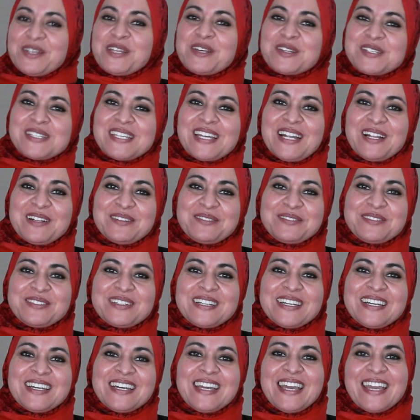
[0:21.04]
in yourself,
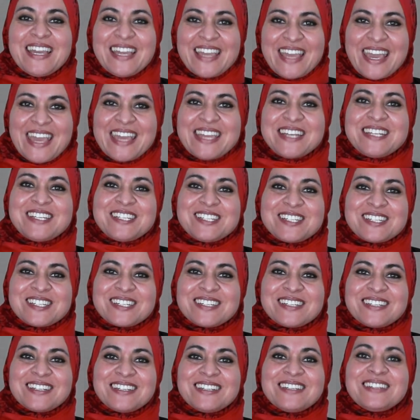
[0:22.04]

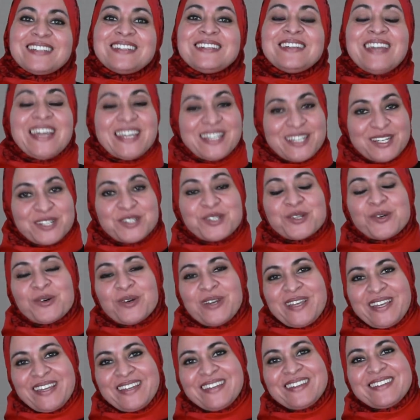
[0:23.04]
engage and
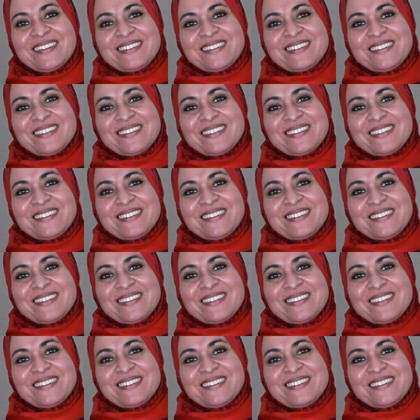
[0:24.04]
enjoy.